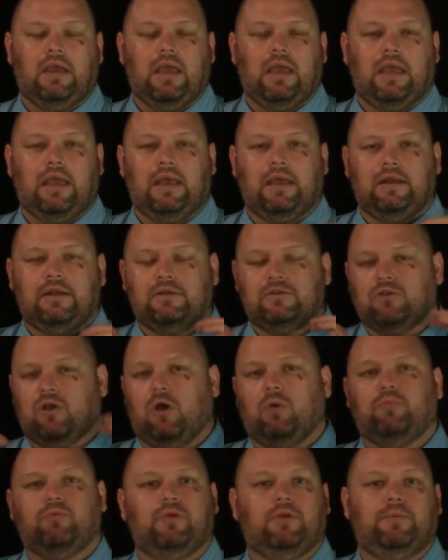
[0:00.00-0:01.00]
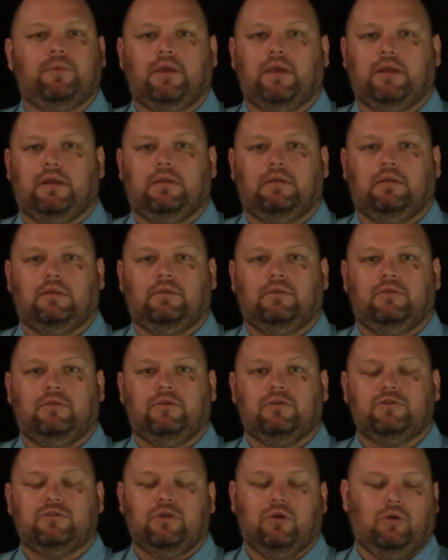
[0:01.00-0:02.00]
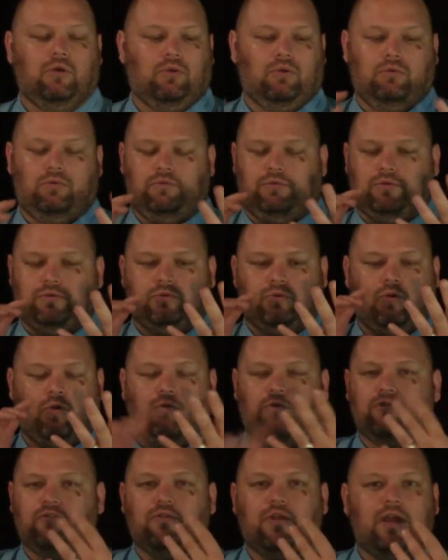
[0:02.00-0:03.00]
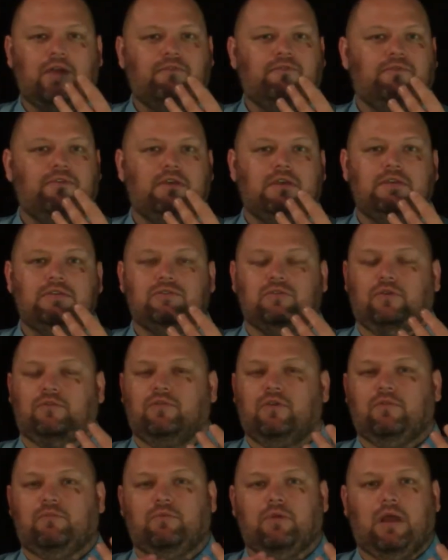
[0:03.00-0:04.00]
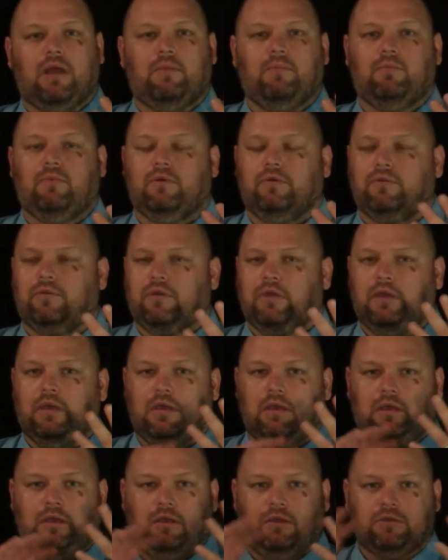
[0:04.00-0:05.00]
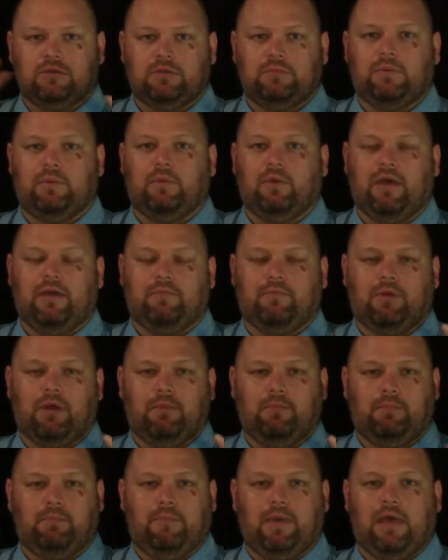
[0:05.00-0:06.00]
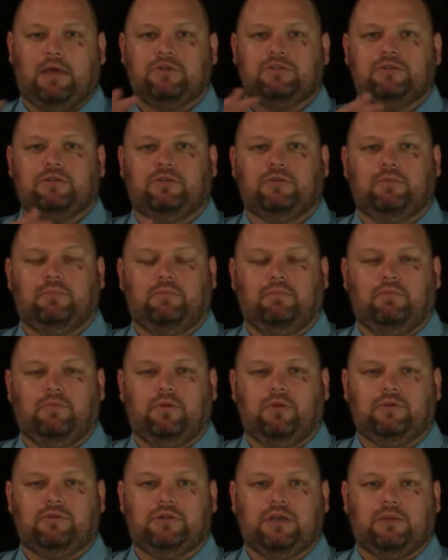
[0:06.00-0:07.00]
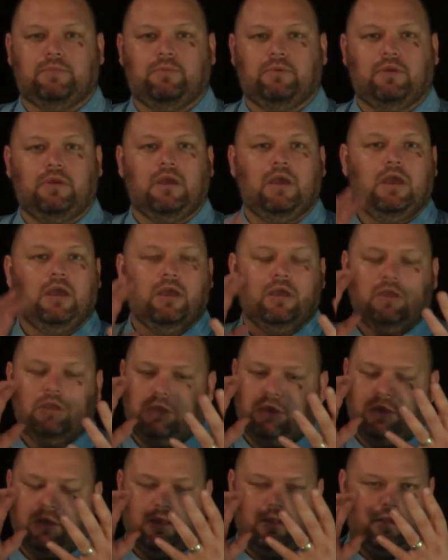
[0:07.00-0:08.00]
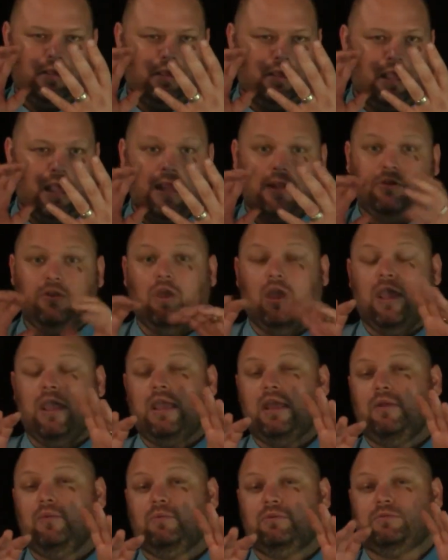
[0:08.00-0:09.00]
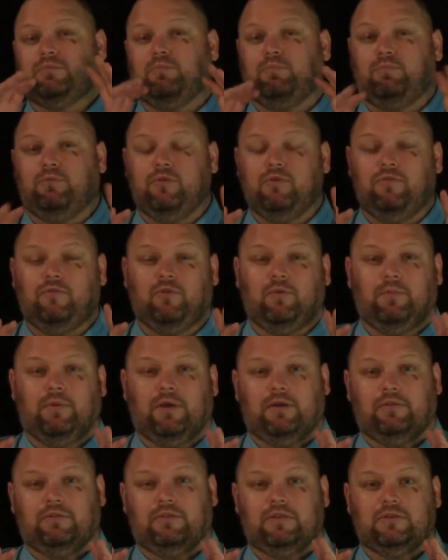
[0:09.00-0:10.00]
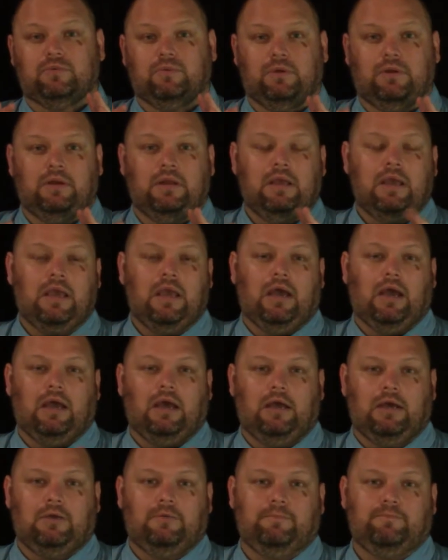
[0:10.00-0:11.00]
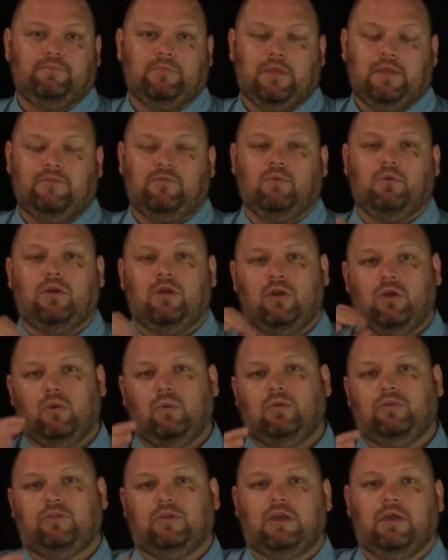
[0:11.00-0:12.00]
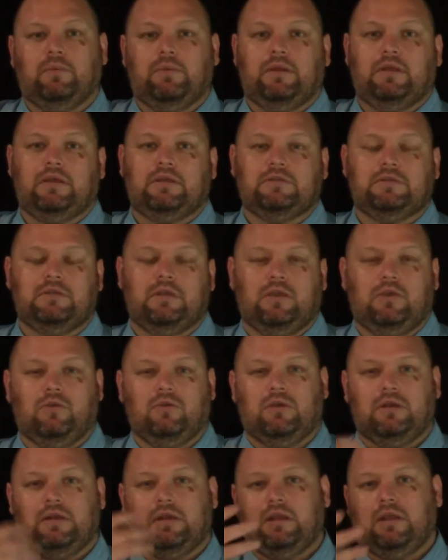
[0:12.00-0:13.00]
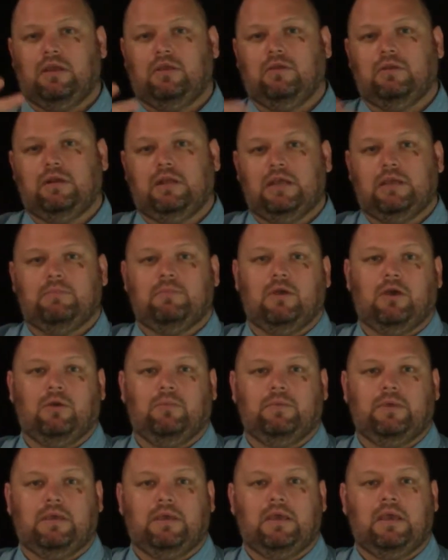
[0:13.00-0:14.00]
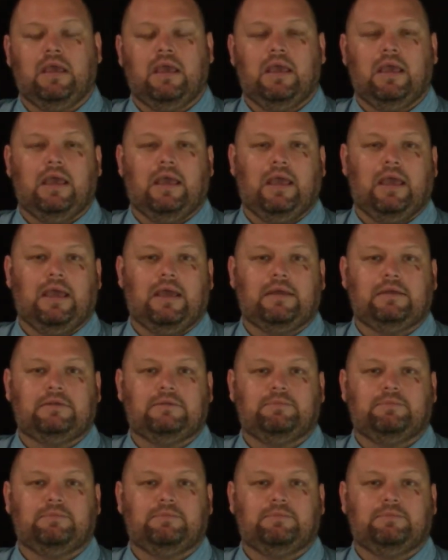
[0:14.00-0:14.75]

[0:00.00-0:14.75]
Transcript: and it's all prepaid. There's no overdraft fees, so if you have a problem with, some people have a problem balancing their checkbook. And what's beautiful about this one, and if you want to know what the company is, you can email me at